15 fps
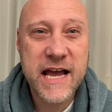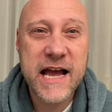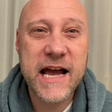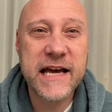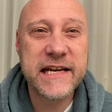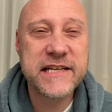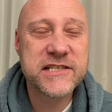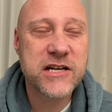
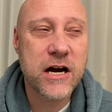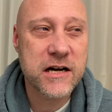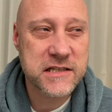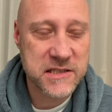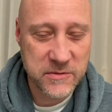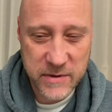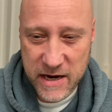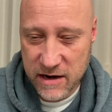and he talks
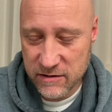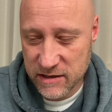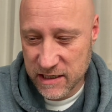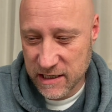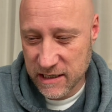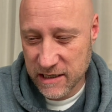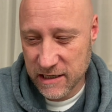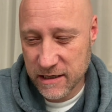about
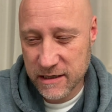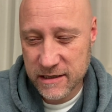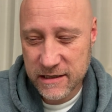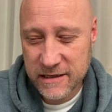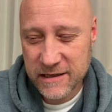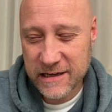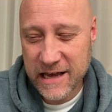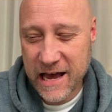
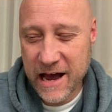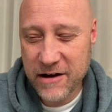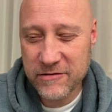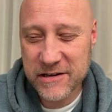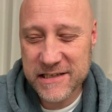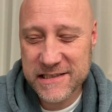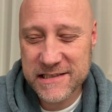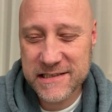how
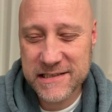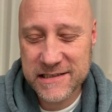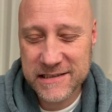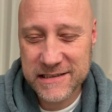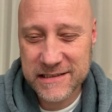it's